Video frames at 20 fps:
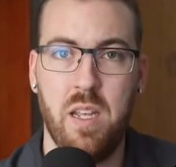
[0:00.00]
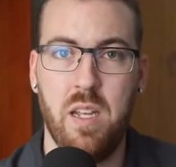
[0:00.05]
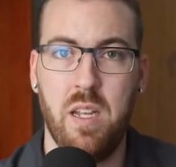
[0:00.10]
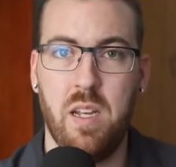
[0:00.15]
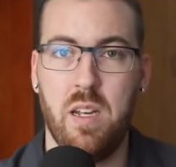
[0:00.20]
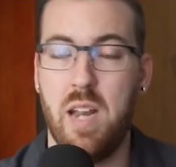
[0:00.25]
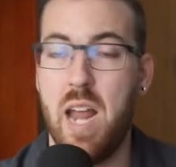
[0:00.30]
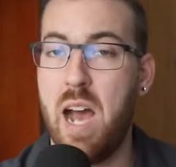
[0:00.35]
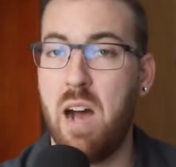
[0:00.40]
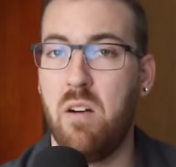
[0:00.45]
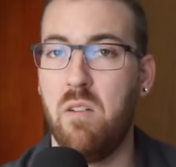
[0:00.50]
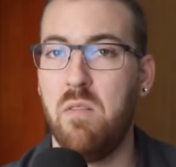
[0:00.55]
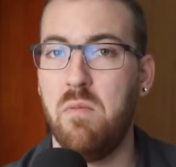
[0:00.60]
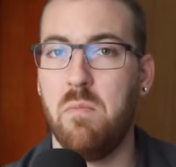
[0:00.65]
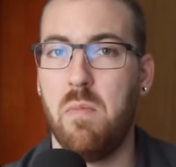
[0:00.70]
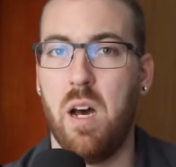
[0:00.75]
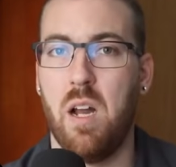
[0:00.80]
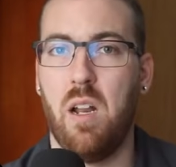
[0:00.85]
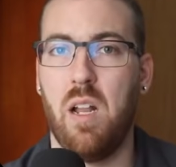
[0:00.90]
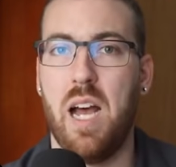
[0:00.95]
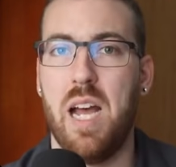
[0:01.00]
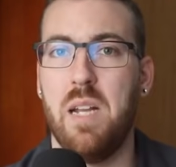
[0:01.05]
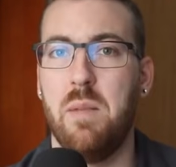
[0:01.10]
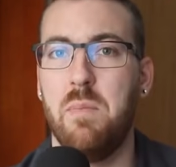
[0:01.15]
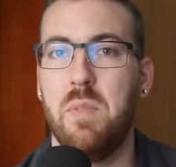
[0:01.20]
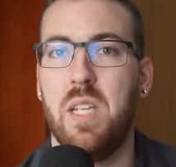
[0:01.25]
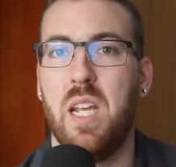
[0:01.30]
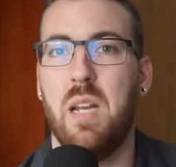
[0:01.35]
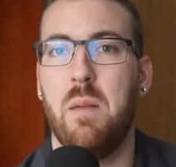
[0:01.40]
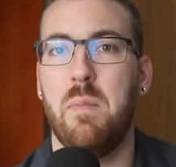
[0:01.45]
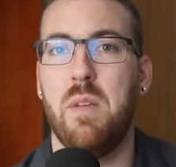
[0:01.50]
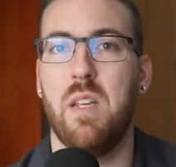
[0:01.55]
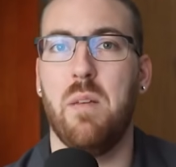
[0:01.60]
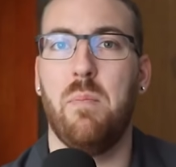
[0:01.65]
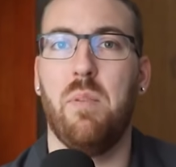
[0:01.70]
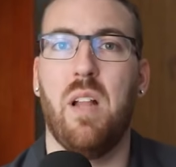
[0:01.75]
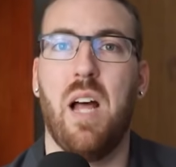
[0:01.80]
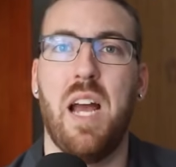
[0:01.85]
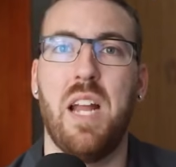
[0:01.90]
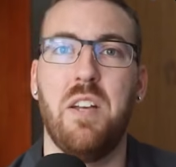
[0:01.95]
Now, model items can be
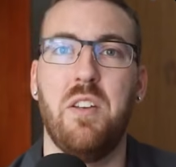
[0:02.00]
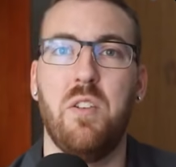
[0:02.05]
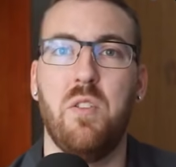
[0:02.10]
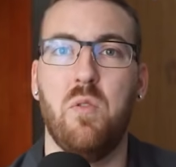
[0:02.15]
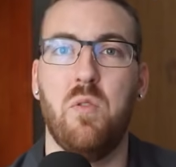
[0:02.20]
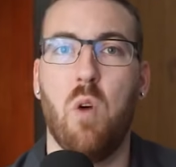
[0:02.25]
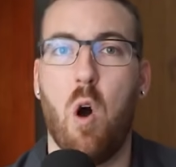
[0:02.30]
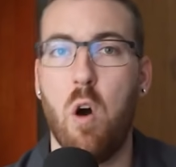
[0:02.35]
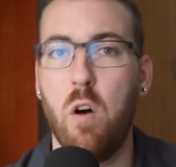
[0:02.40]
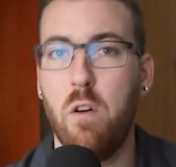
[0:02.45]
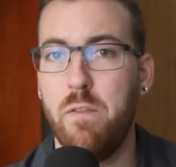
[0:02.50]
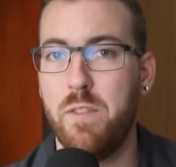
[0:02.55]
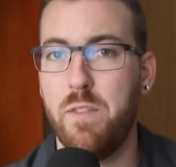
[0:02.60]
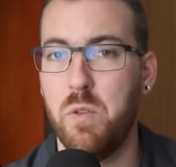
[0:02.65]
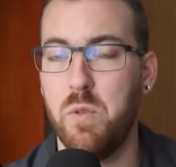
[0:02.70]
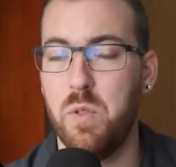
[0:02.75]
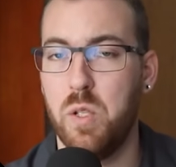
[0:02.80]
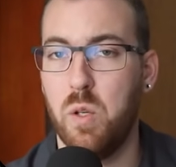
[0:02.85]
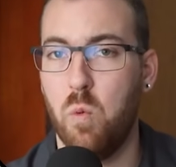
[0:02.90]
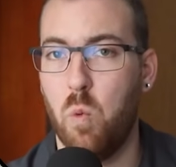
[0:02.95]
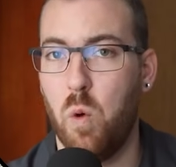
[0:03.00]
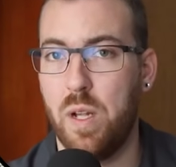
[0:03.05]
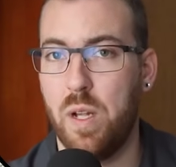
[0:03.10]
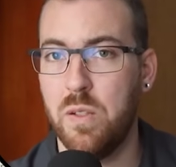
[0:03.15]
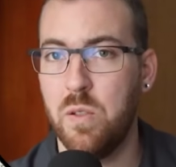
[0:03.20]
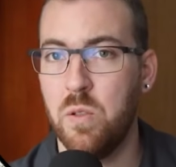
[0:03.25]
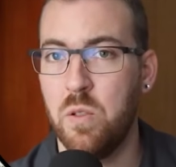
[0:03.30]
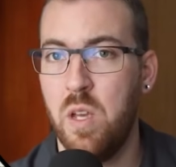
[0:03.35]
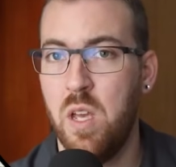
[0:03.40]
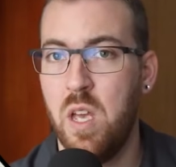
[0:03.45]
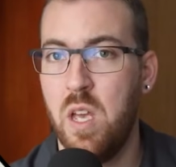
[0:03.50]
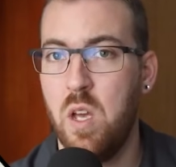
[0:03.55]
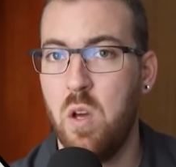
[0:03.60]
applied to all views at once